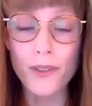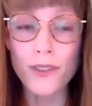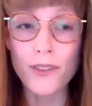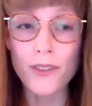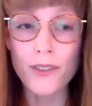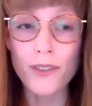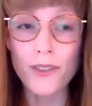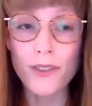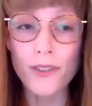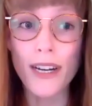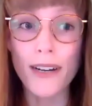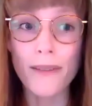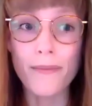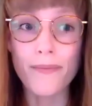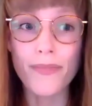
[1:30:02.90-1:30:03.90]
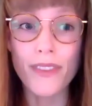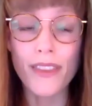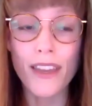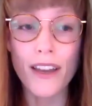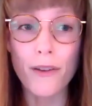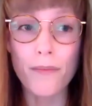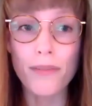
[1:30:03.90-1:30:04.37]
So
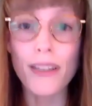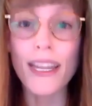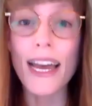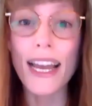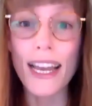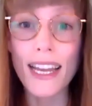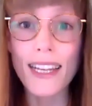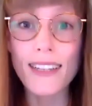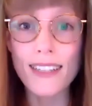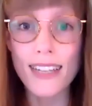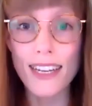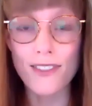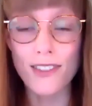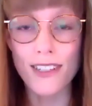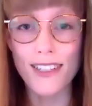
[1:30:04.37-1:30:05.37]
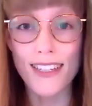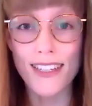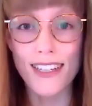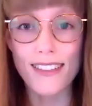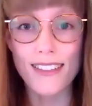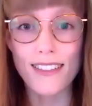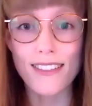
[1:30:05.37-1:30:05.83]
they're playing into natural
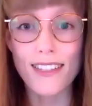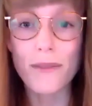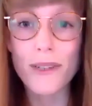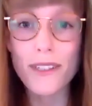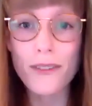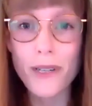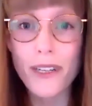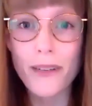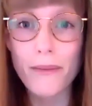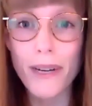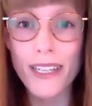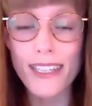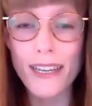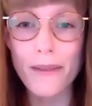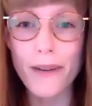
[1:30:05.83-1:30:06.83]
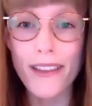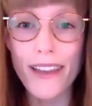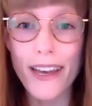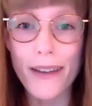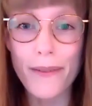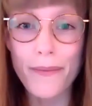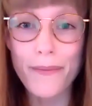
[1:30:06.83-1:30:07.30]
disasters. I wonder what you might say about that.